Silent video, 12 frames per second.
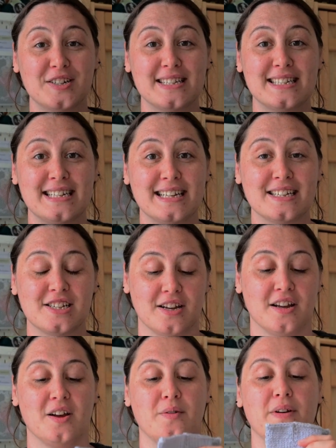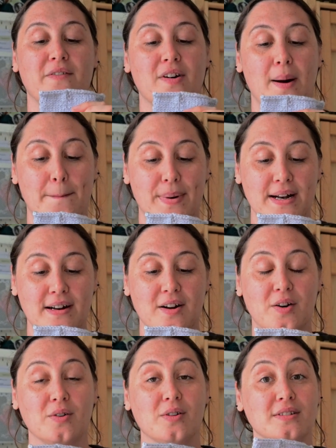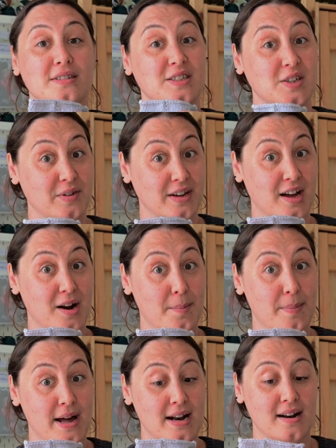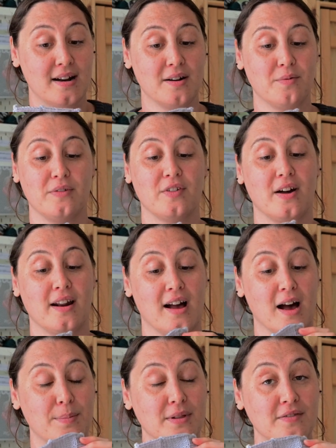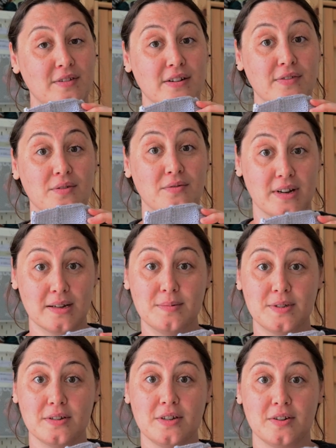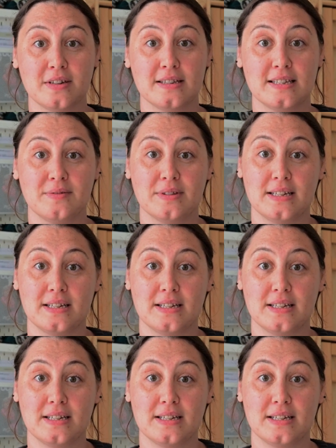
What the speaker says: stitch, we've got buttonholes, sewing on a button, we've got a couple of different ribs so you can see what the